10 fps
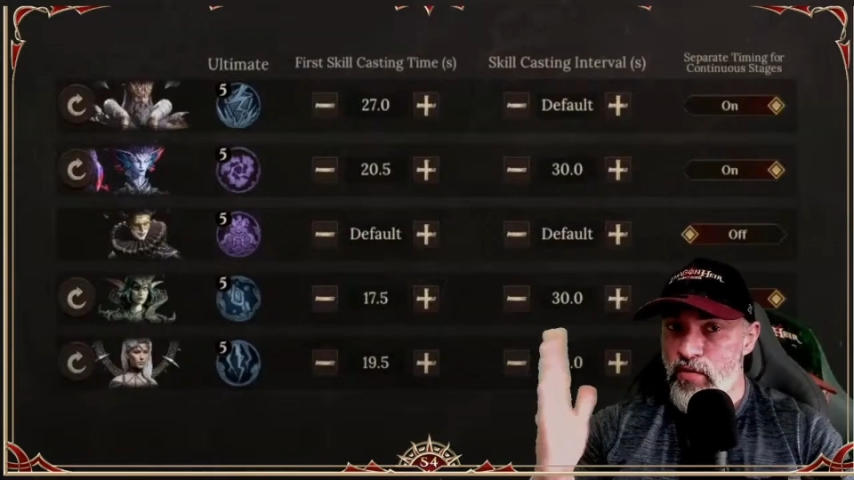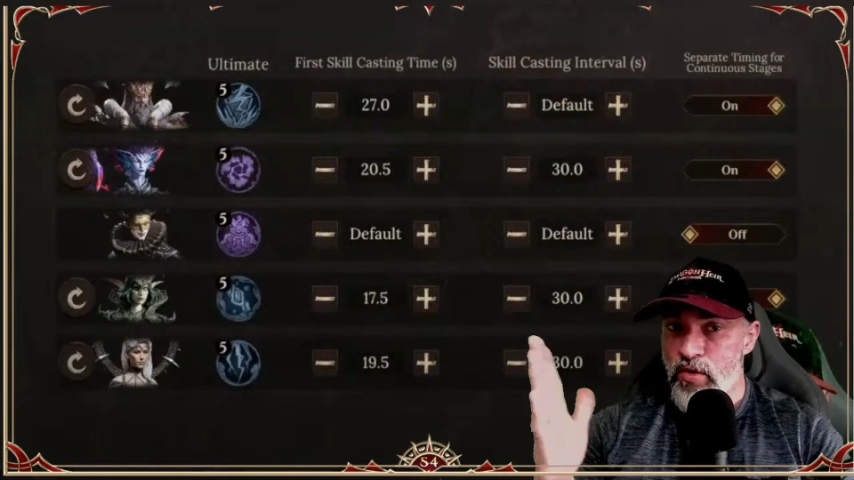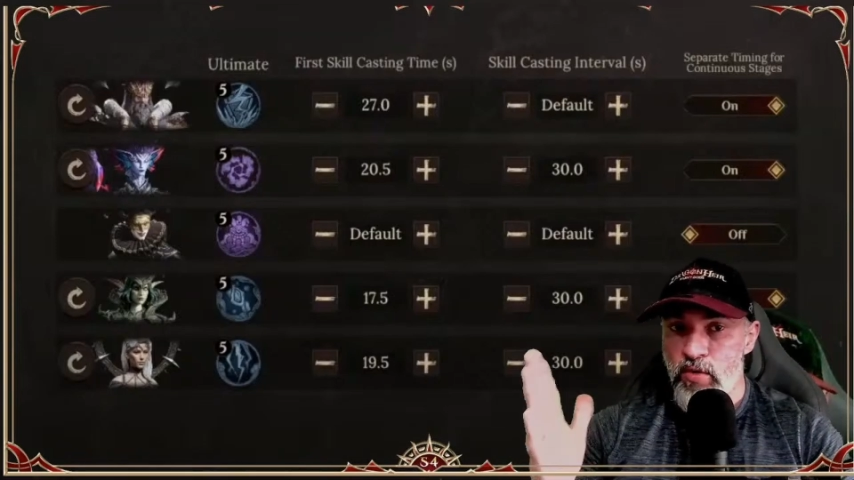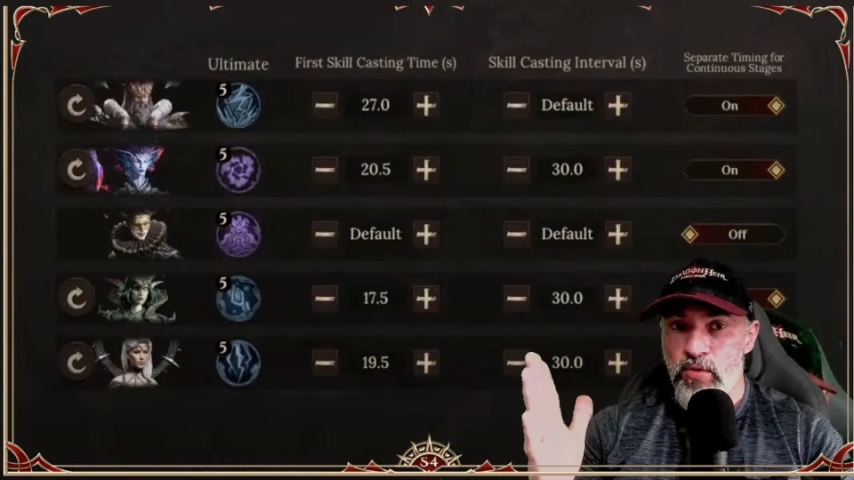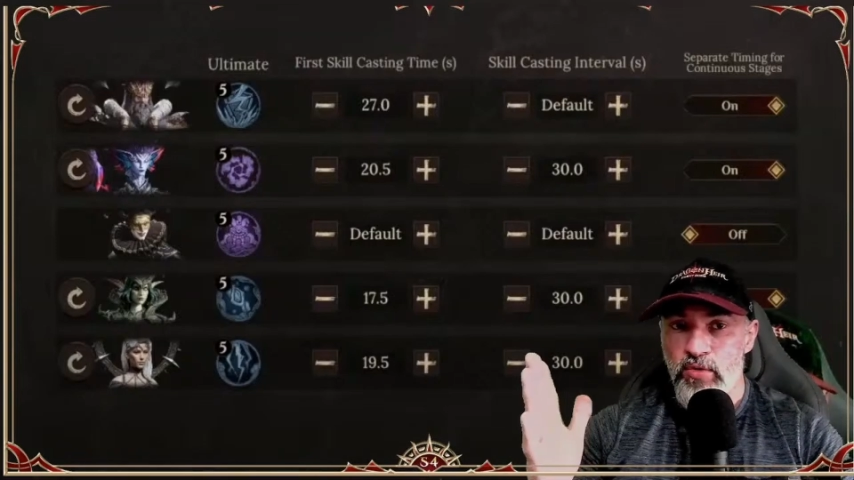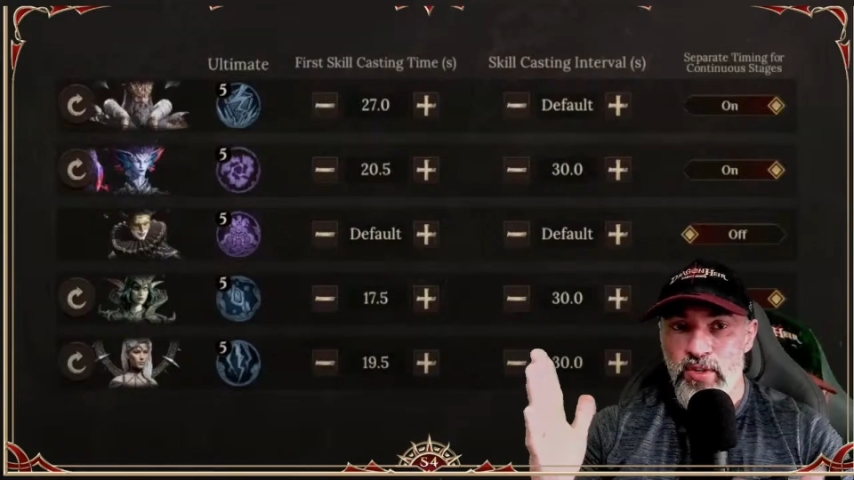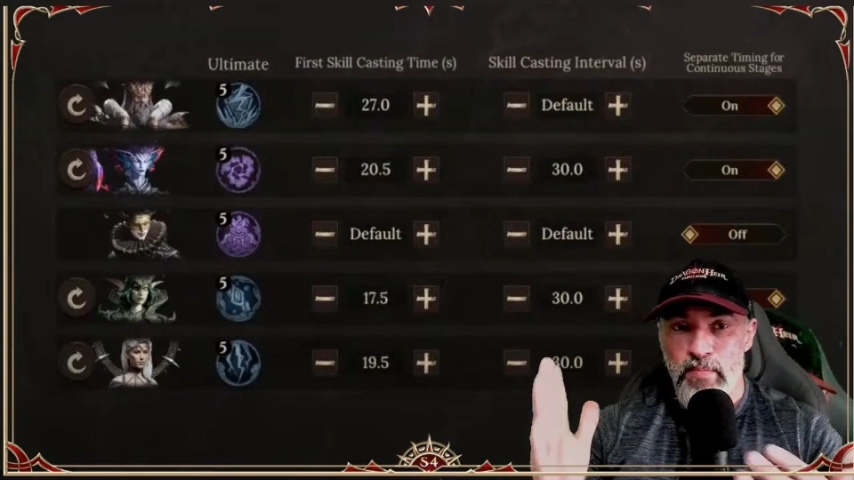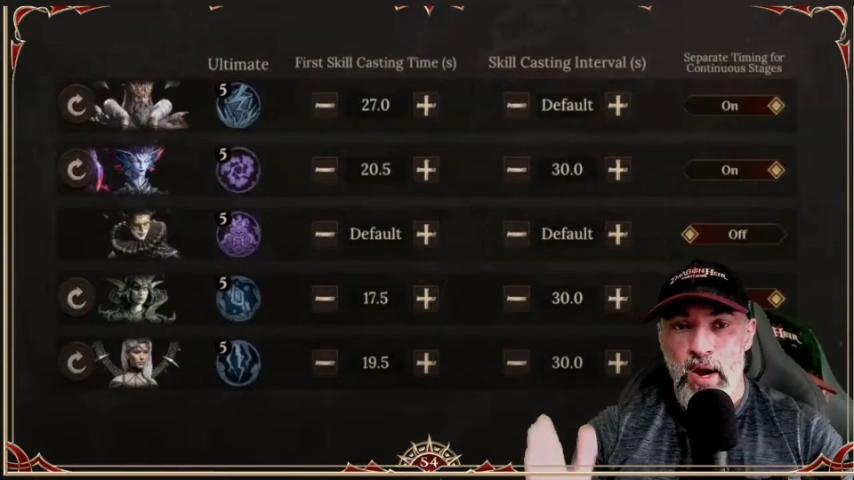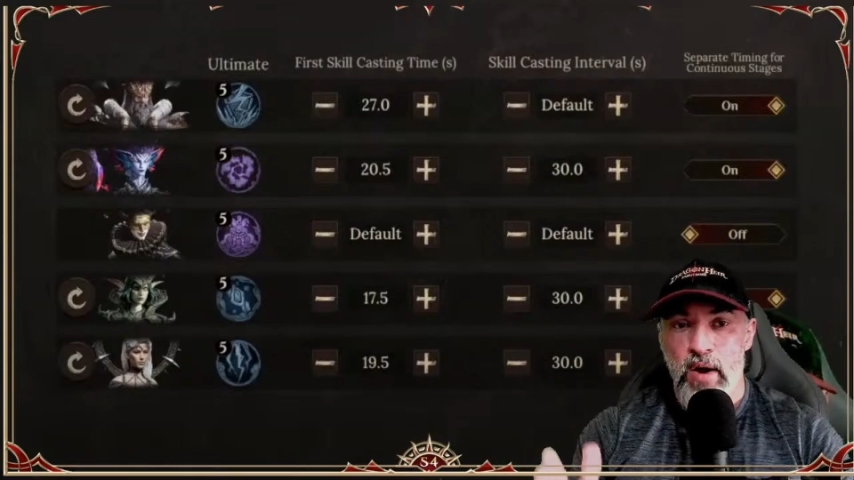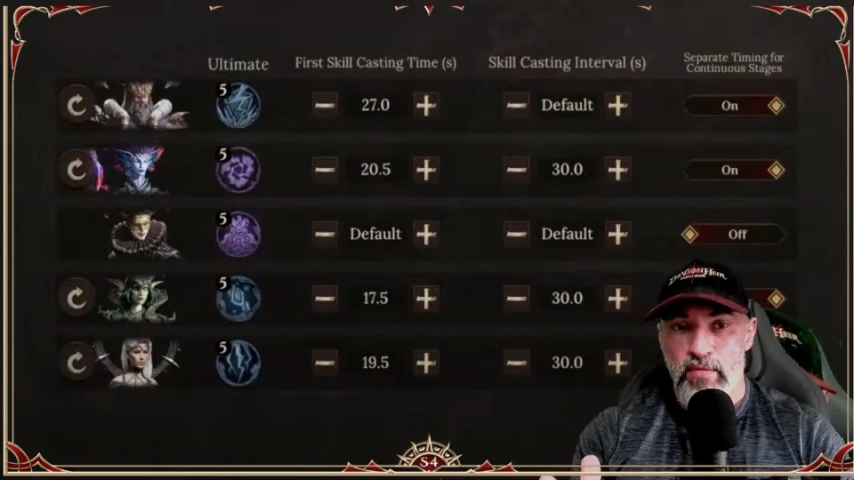for using
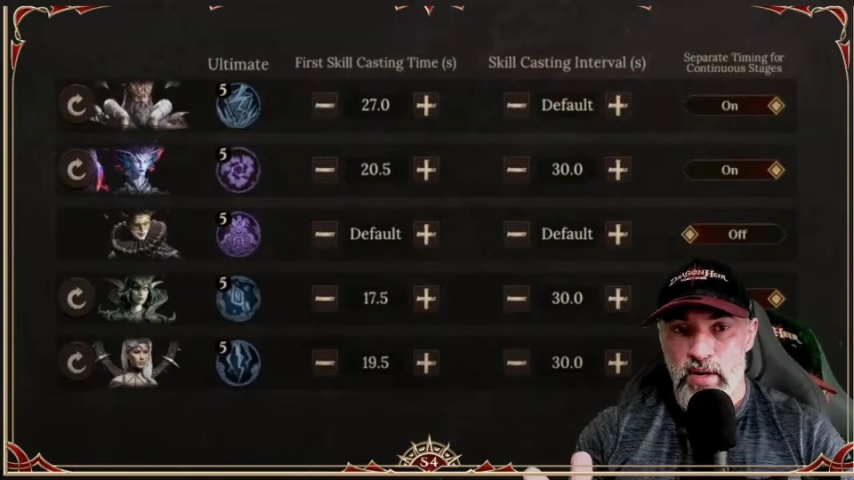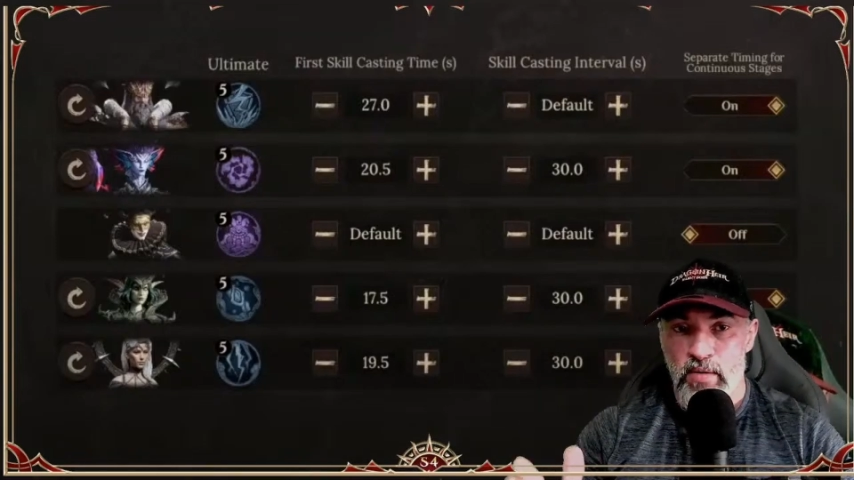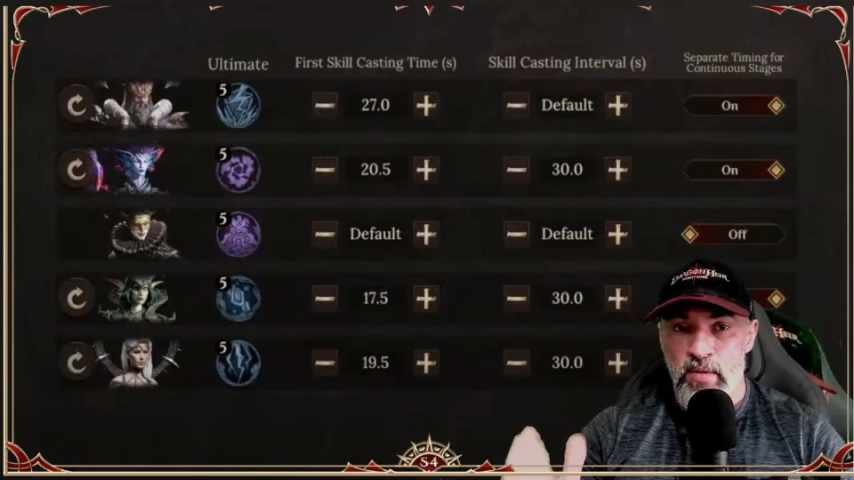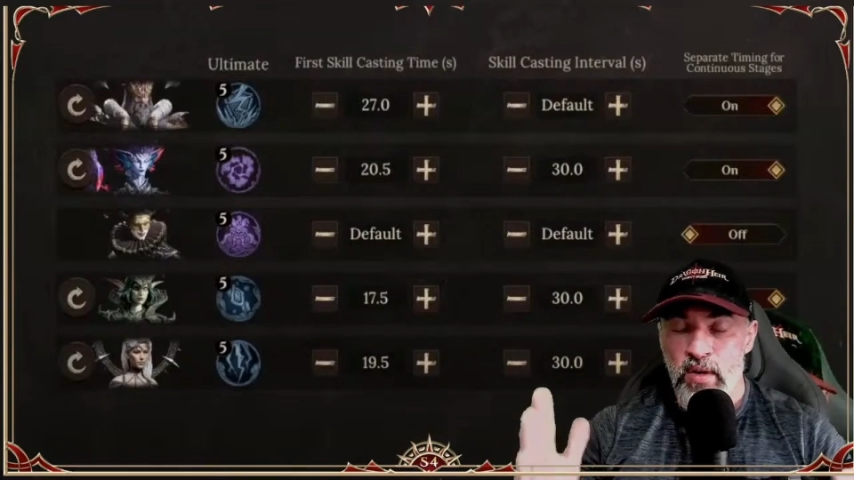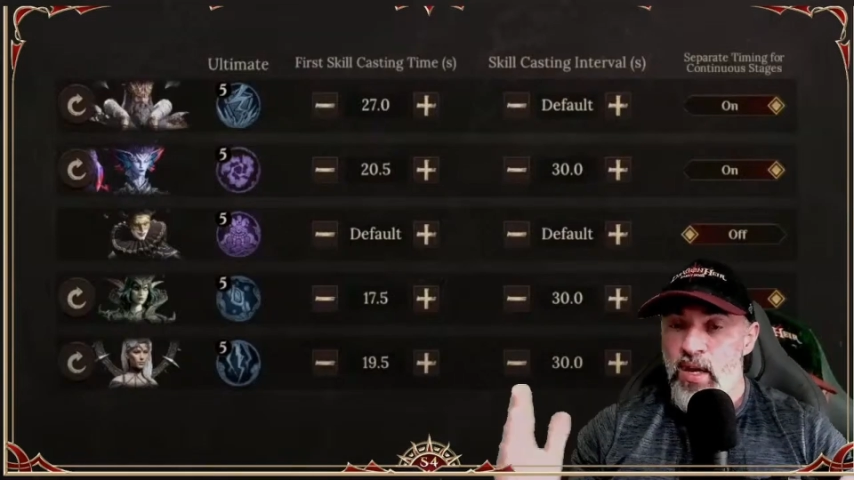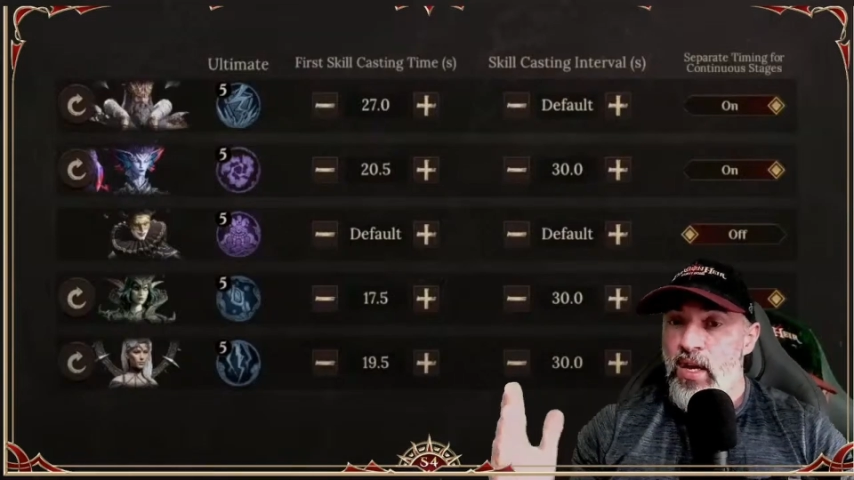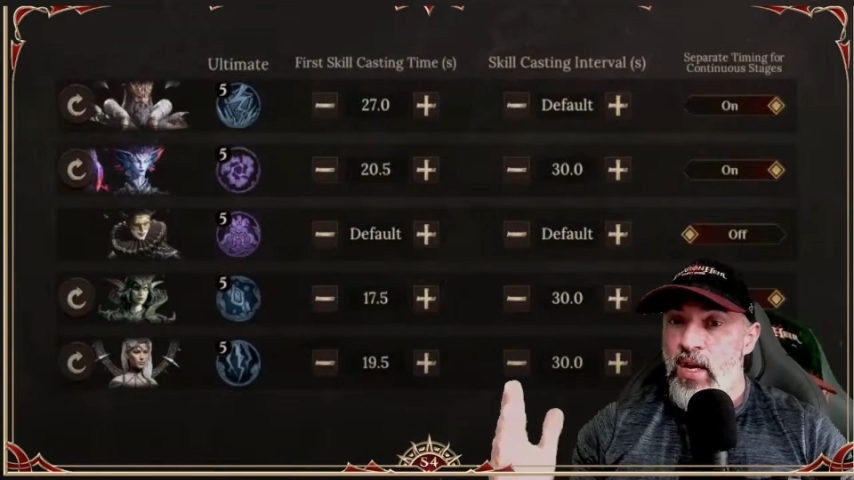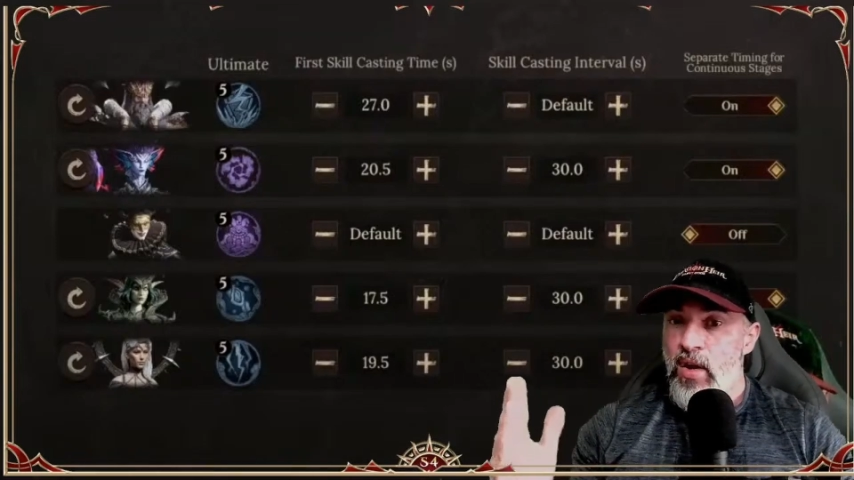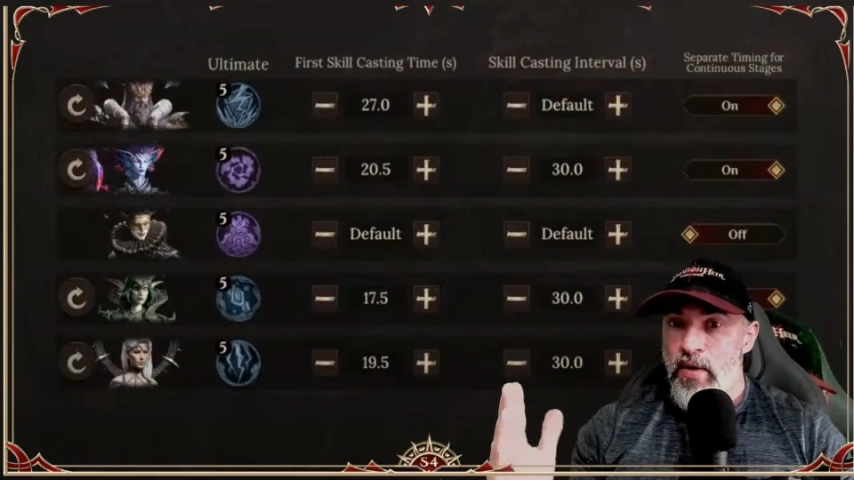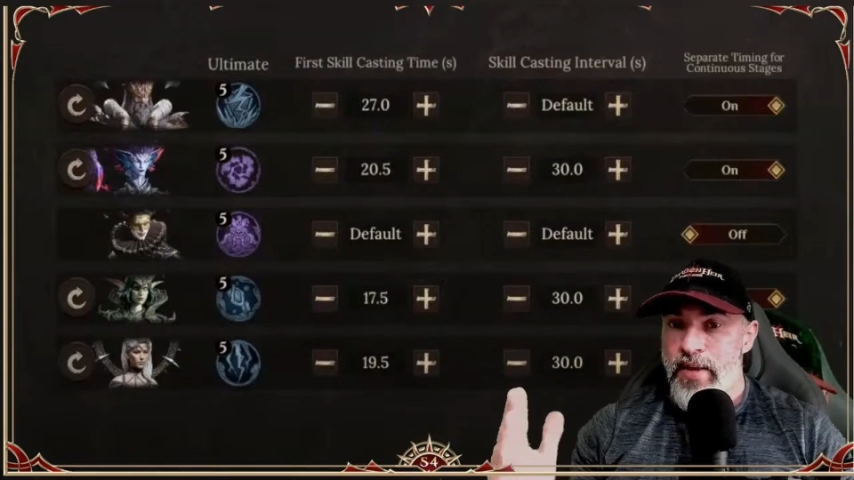Balvernal,
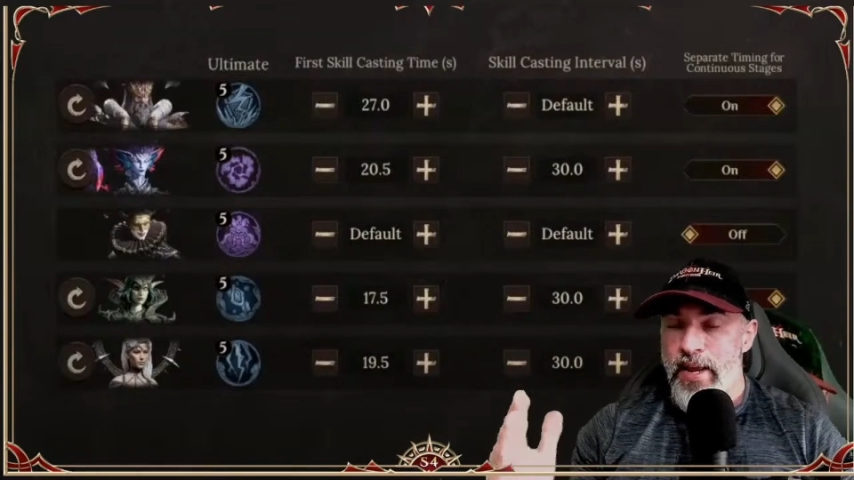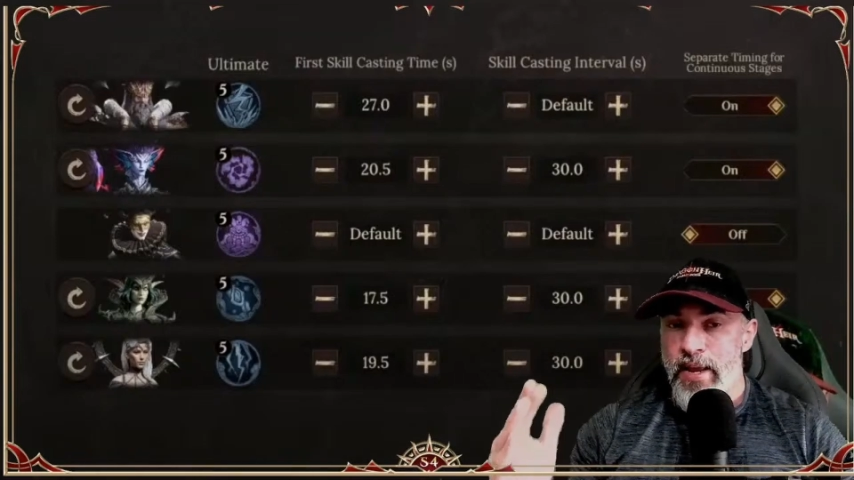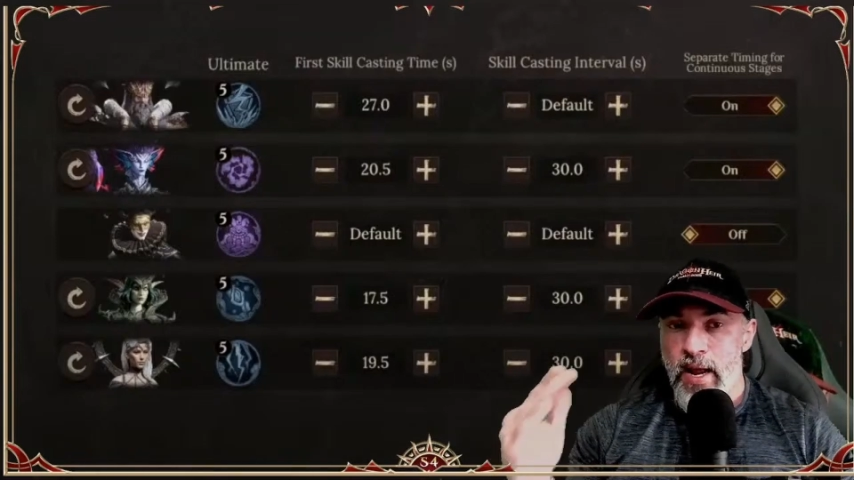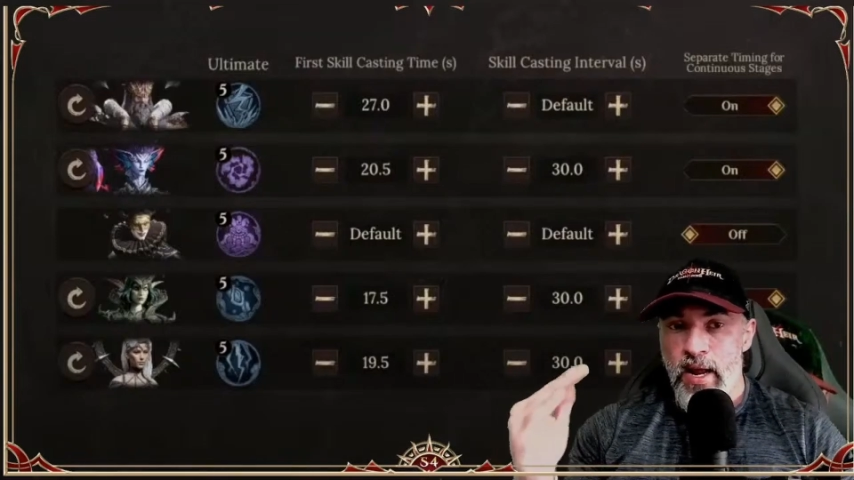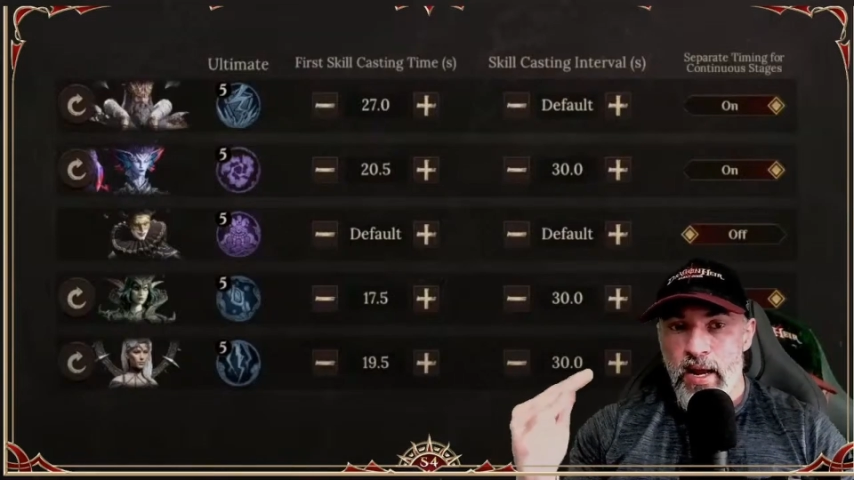okay?